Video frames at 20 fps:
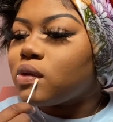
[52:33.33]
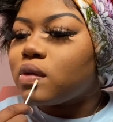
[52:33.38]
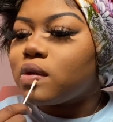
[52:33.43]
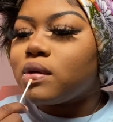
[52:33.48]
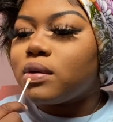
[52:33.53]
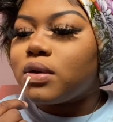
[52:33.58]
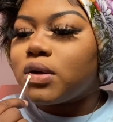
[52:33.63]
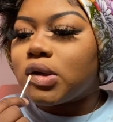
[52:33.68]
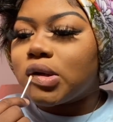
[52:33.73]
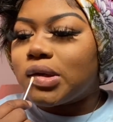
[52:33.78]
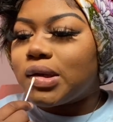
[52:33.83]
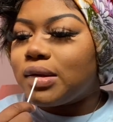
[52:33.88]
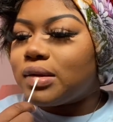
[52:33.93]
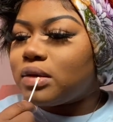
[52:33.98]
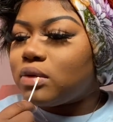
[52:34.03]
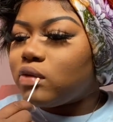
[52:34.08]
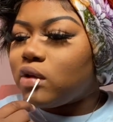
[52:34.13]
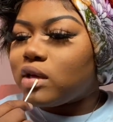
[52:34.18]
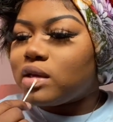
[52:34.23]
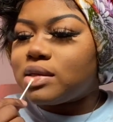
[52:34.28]
I'm gonna take
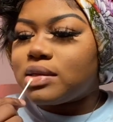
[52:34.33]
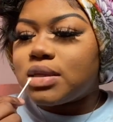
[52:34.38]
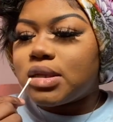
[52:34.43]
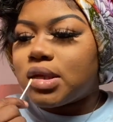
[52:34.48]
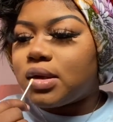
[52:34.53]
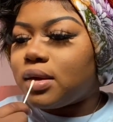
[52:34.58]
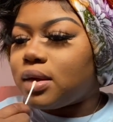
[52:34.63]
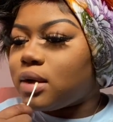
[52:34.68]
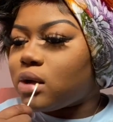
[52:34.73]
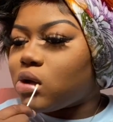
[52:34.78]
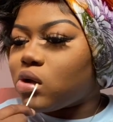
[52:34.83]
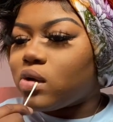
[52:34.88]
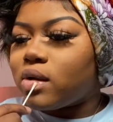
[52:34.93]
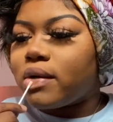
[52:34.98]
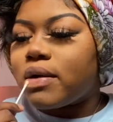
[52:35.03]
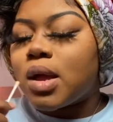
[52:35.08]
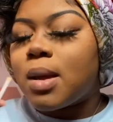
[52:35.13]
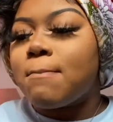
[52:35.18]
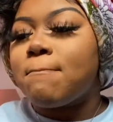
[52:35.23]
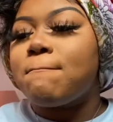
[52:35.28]
some Vaseline,
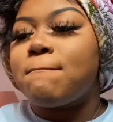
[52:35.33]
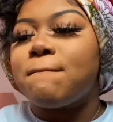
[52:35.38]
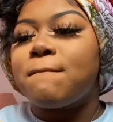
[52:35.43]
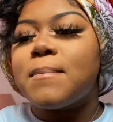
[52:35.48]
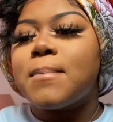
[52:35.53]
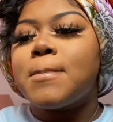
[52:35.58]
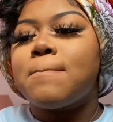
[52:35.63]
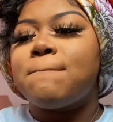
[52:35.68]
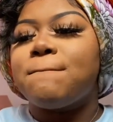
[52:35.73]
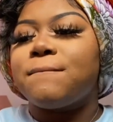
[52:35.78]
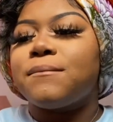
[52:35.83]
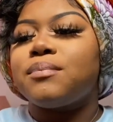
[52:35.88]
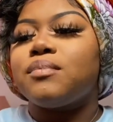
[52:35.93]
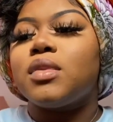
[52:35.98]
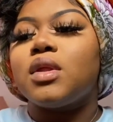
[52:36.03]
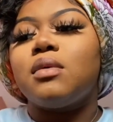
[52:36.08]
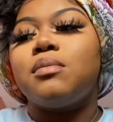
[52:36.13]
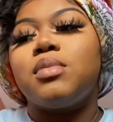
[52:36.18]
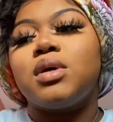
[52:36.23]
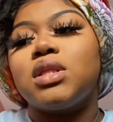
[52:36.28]

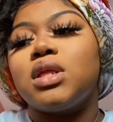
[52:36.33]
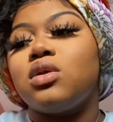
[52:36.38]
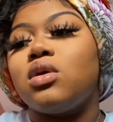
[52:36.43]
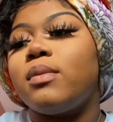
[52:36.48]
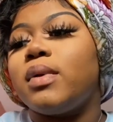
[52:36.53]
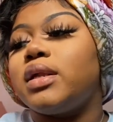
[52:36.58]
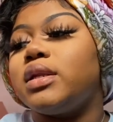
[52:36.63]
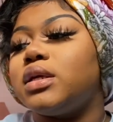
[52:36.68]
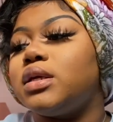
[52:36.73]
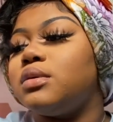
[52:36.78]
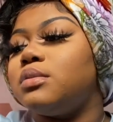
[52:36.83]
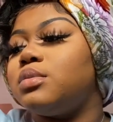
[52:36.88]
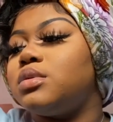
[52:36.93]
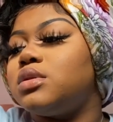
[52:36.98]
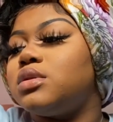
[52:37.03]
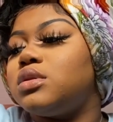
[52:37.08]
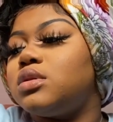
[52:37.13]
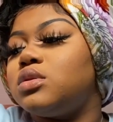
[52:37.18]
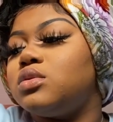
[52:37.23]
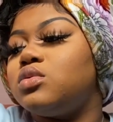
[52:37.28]
put that on my
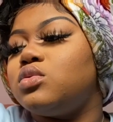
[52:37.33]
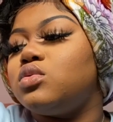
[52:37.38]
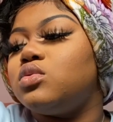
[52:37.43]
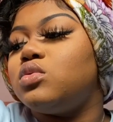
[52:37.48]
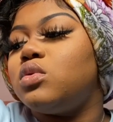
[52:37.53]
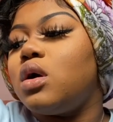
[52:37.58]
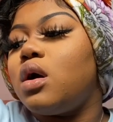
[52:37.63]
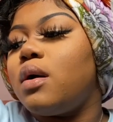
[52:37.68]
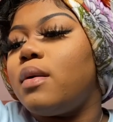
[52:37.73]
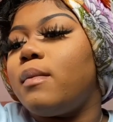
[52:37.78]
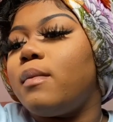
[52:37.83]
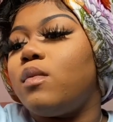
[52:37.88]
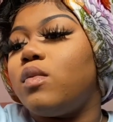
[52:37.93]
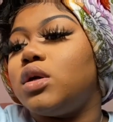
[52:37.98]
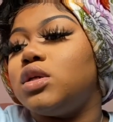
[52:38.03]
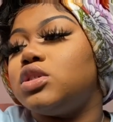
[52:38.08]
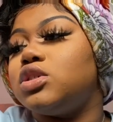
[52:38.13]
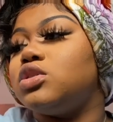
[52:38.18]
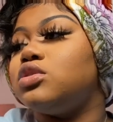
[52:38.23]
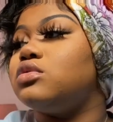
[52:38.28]
lips to
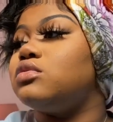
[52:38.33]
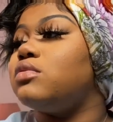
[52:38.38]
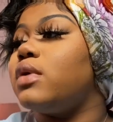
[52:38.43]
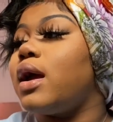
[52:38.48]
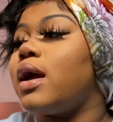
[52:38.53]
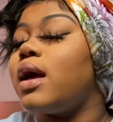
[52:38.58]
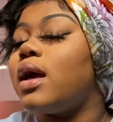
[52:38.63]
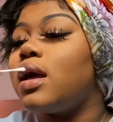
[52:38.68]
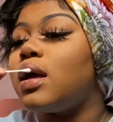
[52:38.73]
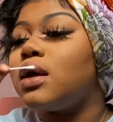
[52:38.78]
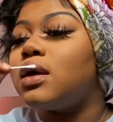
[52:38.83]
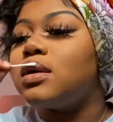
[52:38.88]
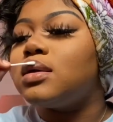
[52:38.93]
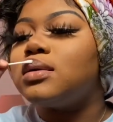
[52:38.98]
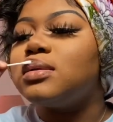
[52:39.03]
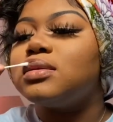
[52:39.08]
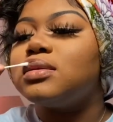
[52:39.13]
moisturize.